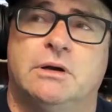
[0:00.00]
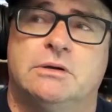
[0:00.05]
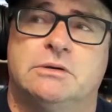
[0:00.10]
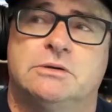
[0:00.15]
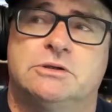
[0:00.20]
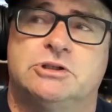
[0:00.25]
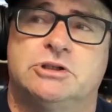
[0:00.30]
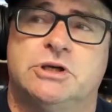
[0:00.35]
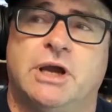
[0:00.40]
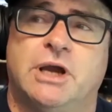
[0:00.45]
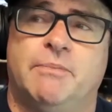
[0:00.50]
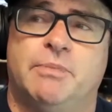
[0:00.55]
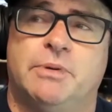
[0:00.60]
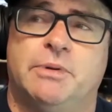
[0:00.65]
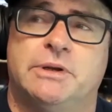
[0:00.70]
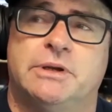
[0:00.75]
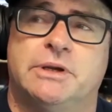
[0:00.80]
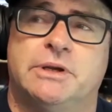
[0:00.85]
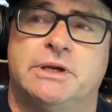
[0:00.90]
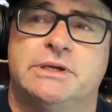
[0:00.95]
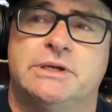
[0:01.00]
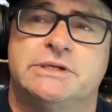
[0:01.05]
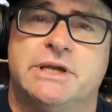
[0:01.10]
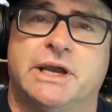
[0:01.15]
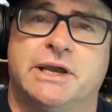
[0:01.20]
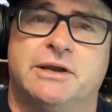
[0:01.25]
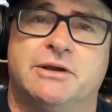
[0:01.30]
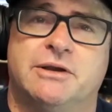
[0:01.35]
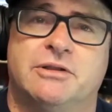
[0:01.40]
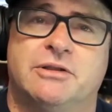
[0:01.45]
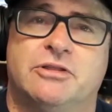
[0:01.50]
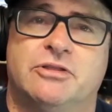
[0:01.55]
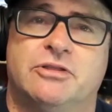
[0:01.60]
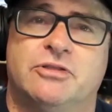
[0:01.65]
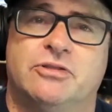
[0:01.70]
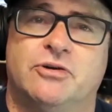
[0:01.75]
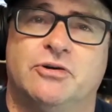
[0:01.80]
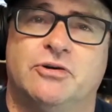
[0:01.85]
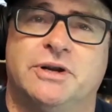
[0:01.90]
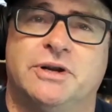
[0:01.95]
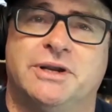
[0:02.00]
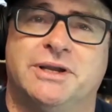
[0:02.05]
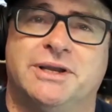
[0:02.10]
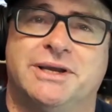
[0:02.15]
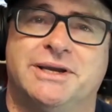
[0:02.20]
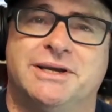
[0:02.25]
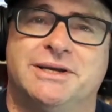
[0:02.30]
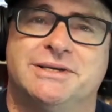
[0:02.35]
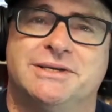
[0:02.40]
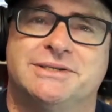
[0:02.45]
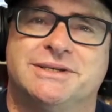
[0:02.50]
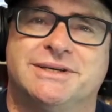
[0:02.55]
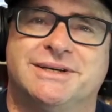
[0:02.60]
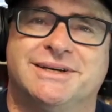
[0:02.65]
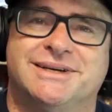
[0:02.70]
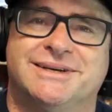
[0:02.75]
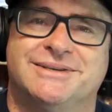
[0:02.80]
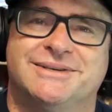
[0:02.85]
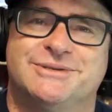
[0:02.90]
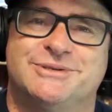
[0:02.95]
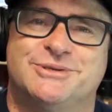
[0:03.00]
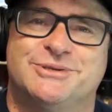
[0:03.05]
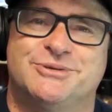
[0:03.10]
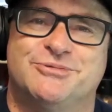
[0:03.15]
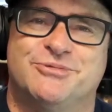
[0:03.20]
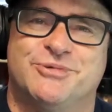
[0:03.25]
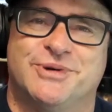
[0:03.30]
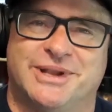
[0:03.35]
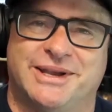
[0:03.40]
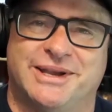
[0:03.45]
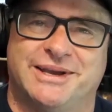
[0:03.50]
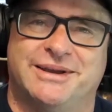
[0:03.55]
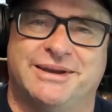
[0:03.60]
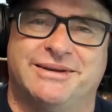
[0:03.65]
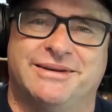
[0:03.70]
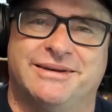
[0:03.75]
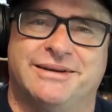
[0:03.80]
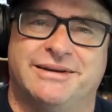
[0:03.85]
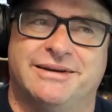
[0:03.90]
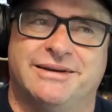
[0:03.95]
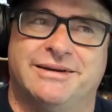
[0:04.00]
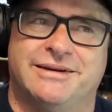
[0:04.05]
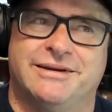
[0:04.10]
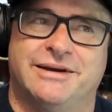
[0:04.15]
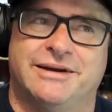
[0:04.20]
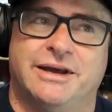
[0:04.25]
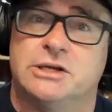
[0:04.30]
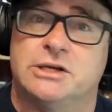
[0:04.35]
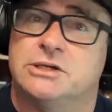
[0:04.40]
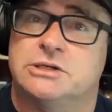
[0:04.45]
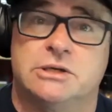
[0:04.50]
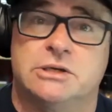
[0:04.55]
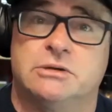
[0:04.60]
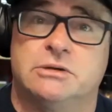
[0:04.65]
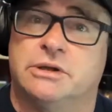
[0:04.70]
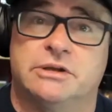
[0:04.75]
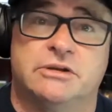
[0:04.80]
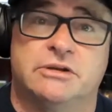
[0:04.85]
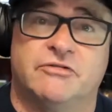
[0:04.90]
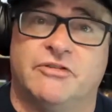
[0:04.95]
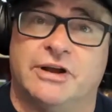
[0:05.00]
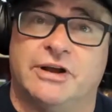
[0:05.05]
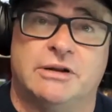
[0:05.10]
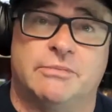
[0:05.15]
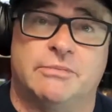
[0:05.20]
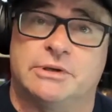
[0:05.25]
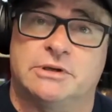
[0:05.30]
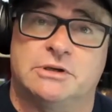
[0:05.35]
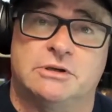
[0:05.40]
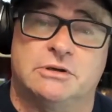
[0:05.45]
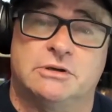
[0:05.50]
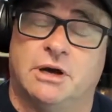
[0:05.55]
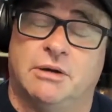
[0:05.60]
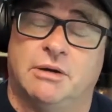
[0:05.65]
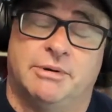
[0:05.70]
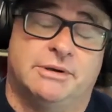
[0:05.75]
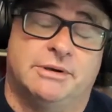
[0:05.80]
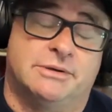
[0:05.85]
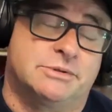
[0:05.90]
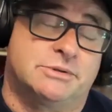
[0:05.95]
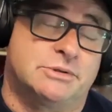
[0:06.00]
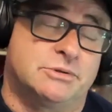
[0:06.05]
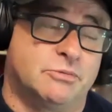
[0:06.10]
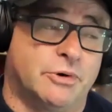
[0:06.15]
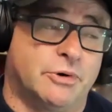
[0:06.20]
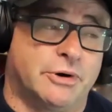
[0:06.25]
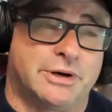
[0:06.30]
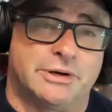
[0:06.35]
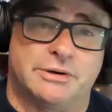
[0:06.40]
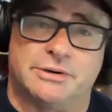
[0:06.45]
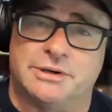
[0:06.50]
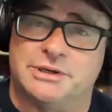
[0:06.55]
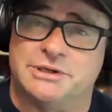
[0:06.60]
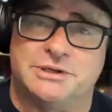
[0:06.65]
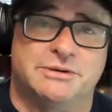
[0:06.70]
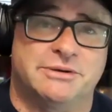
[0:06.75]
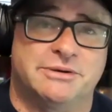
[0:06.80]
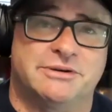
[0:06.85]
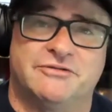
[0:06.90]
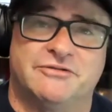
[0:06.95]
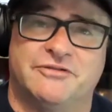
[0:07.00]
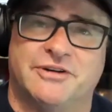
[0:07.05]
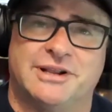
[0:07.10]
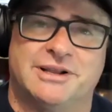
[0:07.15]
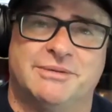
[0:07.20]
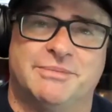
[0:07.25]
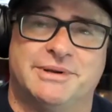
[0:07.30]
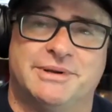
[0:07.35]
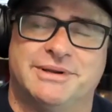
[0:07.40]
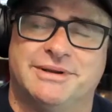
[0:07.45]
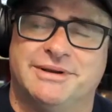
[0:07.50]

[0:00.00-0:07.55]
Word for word: Chaplin has taken 30 years to really, and it's still in development. I mean, I'm still working on it, it's still in development.